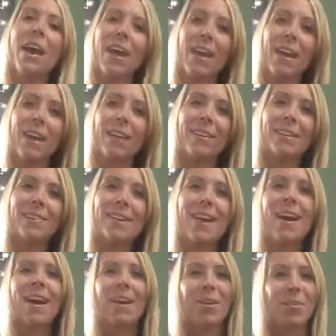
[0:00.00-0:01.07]
and
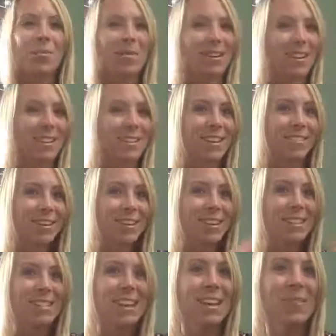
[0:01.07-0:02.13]
I hope you guys have a
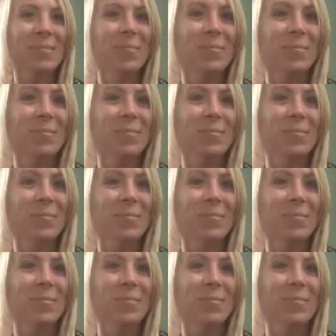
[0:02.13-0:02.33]
great day.